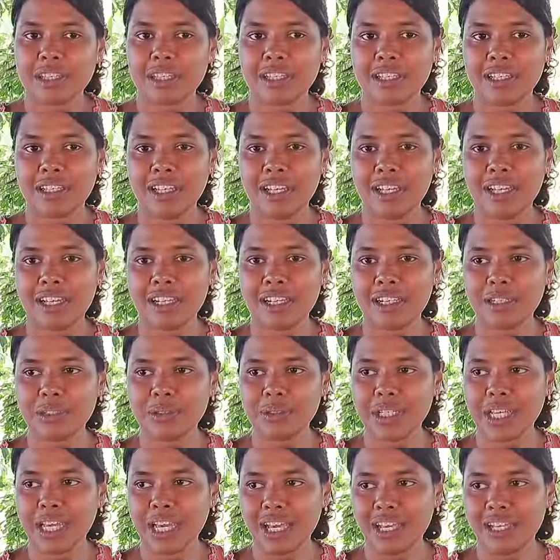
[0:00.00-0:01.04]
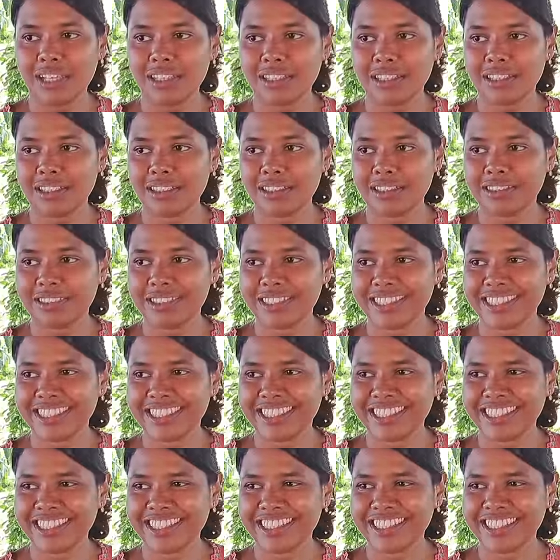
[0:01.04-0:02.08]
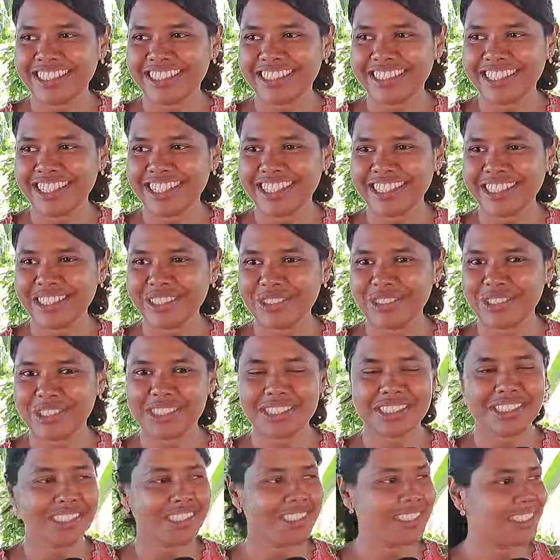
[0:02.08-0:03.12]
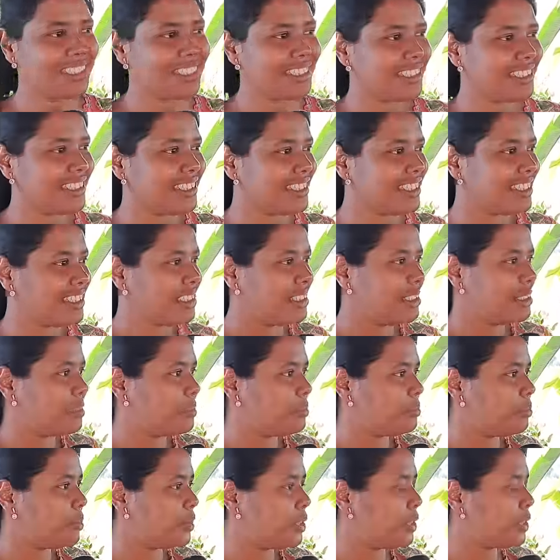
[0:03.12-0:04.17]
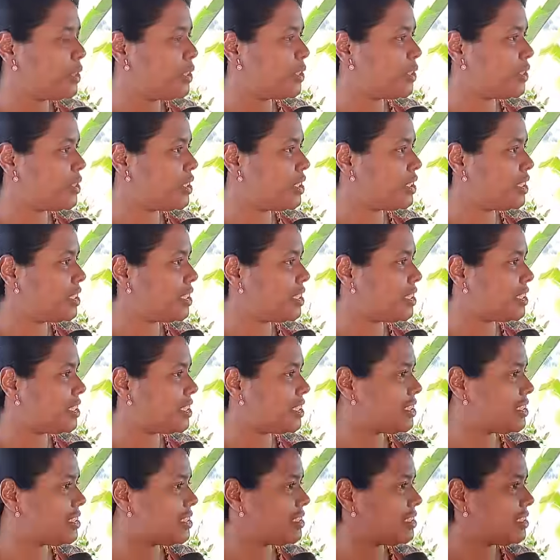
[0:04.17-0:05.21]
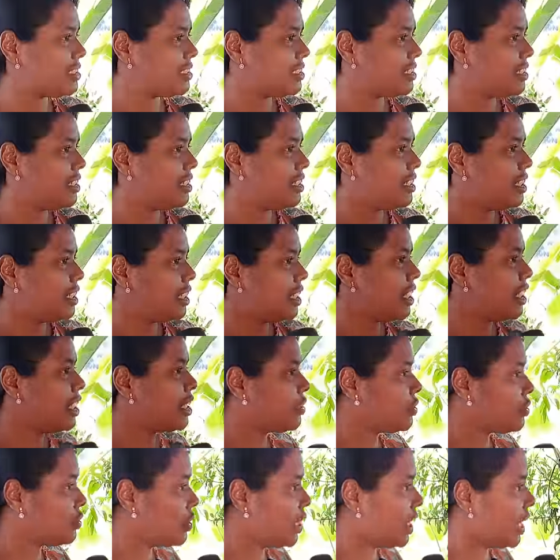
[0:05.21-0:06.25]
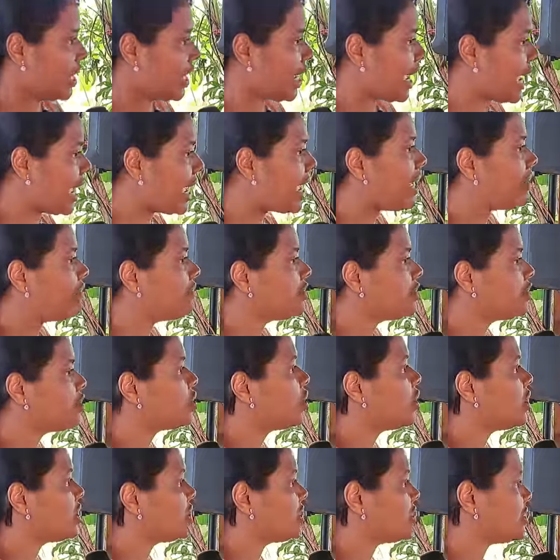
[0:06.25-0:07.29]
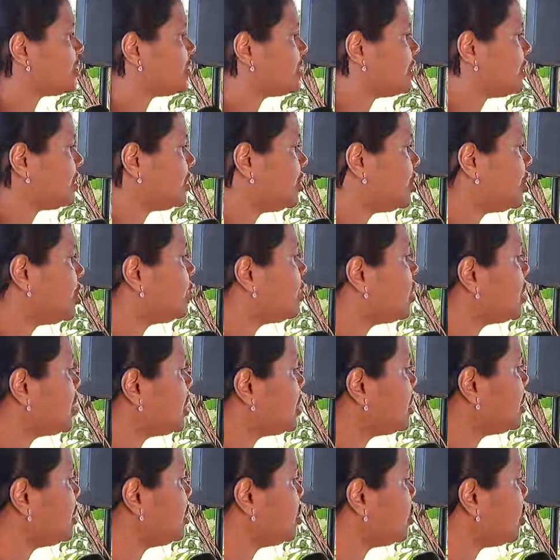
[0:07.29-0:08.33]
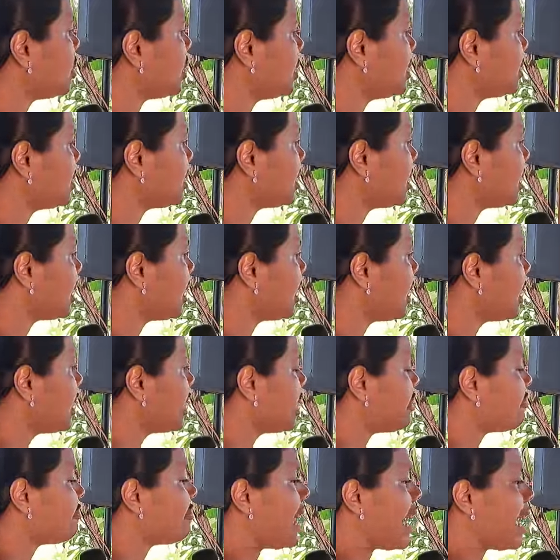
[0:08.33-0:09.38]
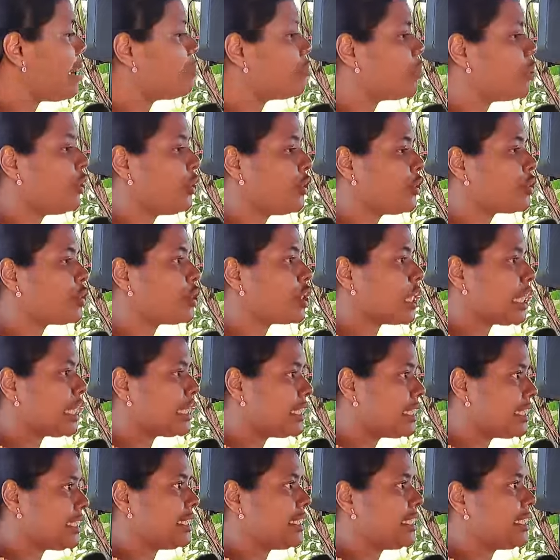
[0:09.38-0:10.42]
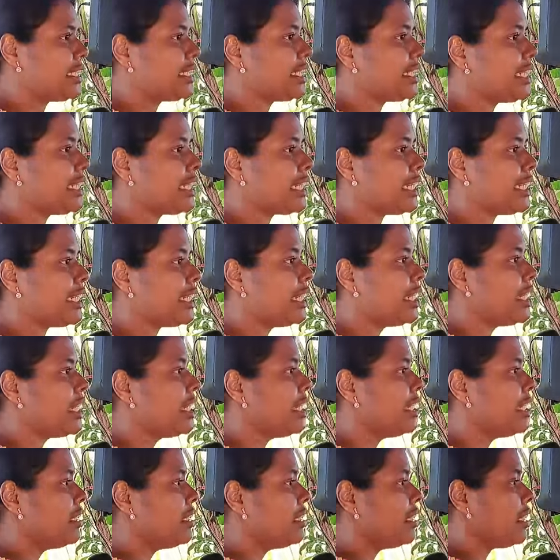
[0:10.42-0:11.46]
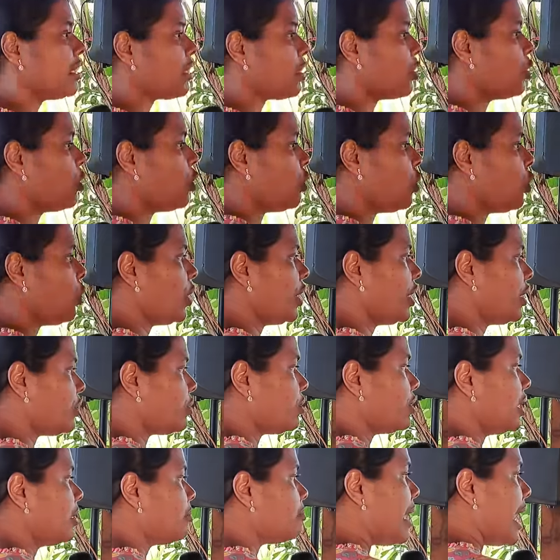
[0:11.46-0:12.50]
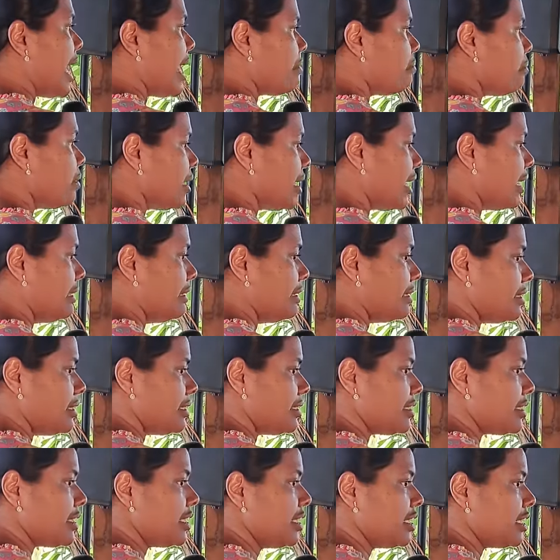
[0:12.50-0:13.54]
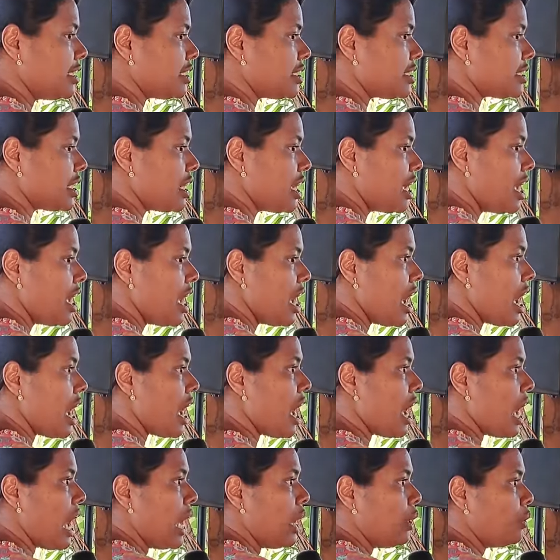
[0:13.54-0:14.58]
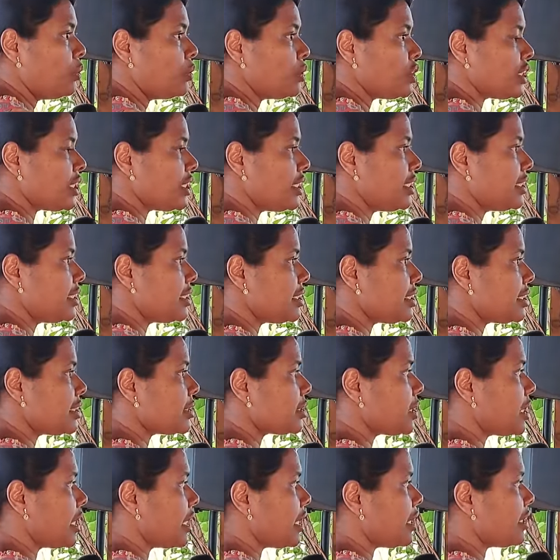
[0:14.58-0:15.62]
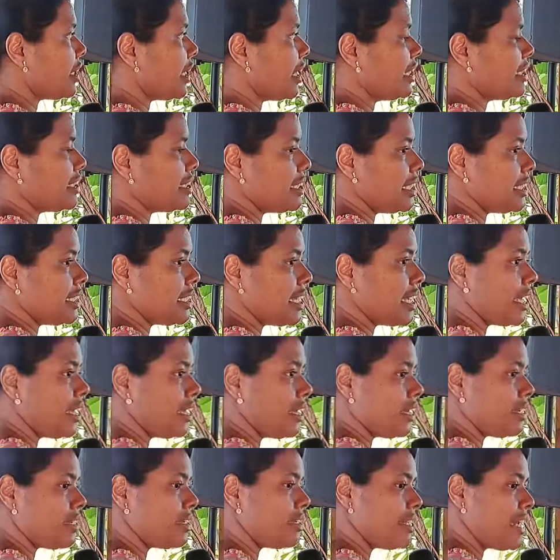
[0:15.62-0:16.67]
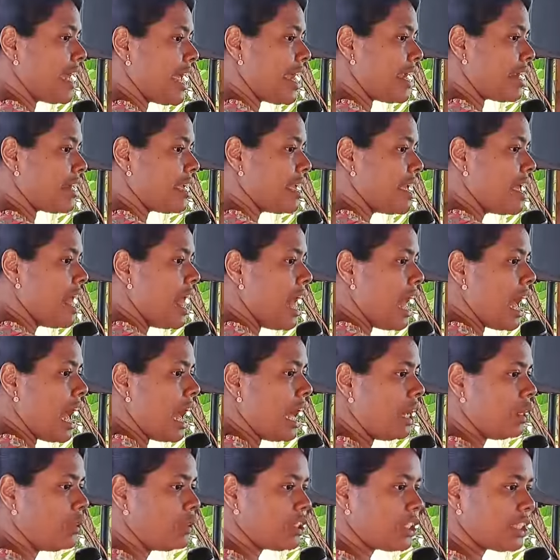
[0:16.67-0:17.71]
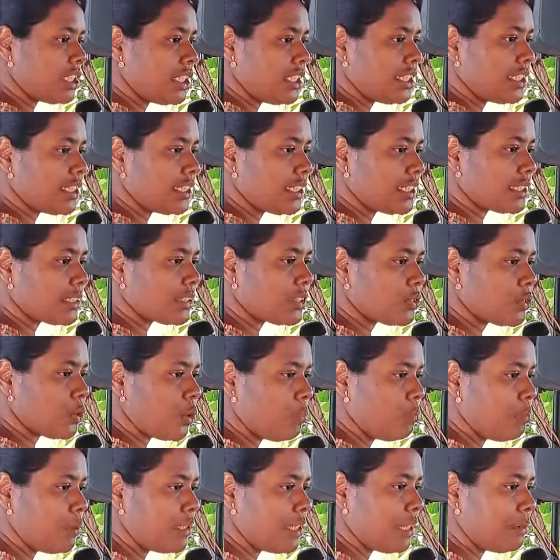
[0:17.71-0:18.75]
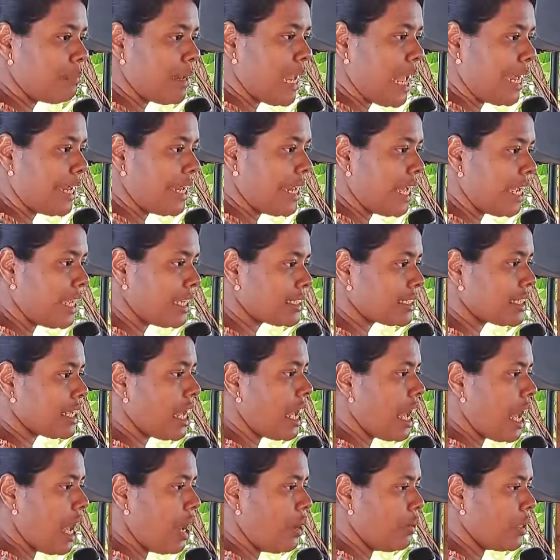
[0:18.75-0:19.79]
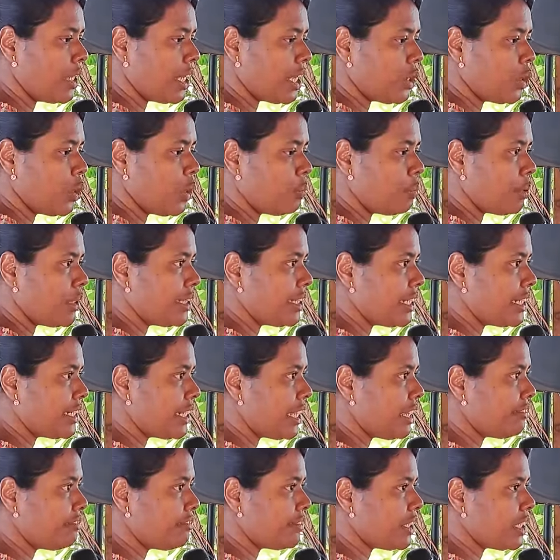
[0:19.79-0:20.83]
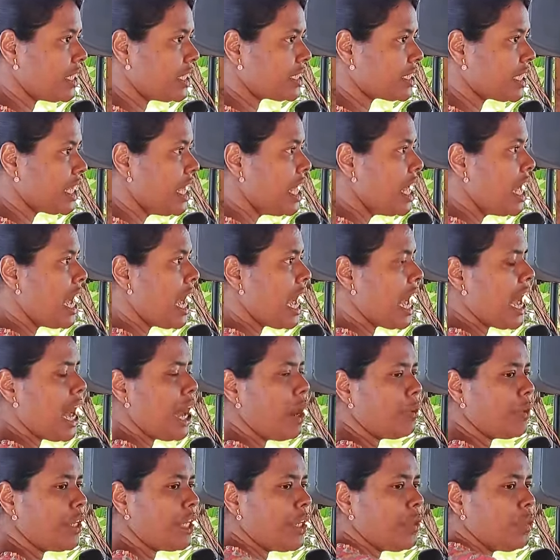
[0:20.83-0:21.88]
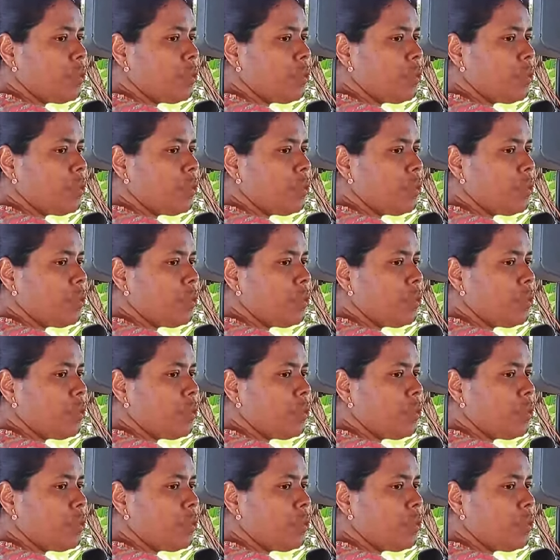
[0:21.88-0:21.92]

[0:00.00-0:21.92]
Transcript: Hallelujah. Hallelujah. Thank you, Jesus. Thank you, Jesus. Praise you, Jesus. Today, I have a choice. You know what is the choice? If I'm going to consistently go into the Bible and research how Jesus raised the dead, how Jesus opened the blind eyes, how he opened the deaf ears, how he